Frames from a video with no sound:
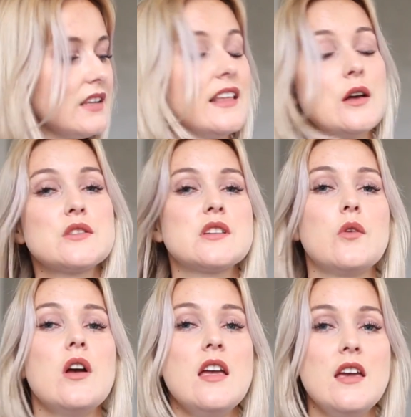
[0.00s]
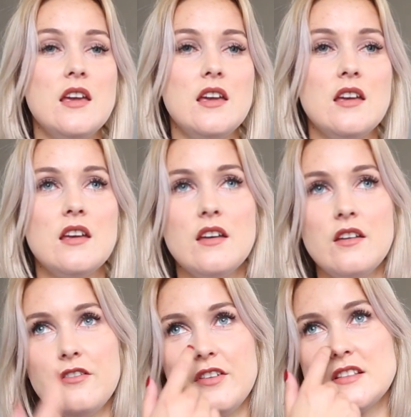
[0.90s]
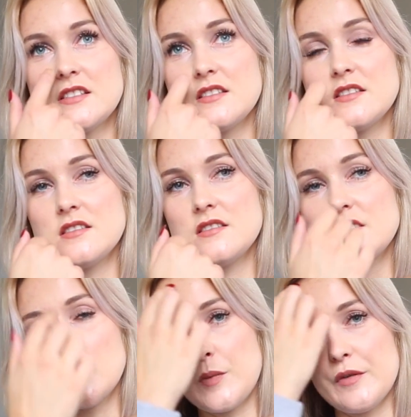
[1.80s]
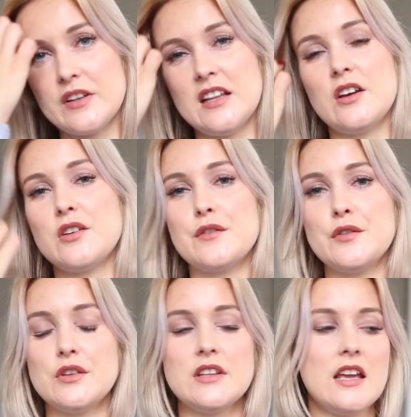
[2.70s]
They also fit so perfectly on your foot.